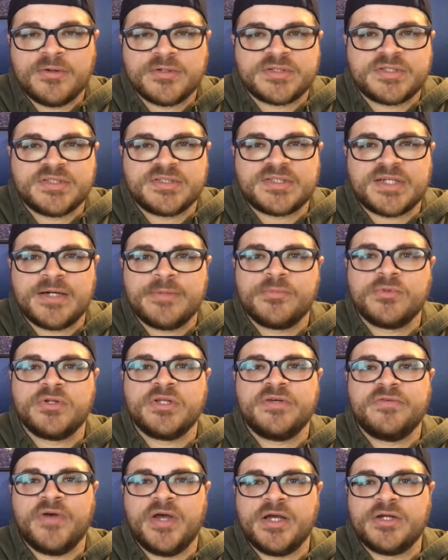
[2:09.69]
Since I
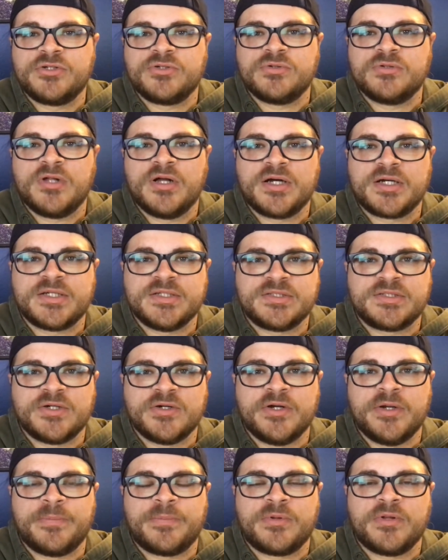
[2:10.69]
believe Andrew Luck is
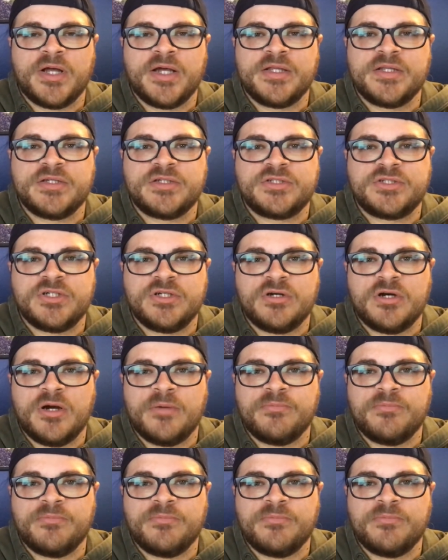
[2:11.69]
going to play this year,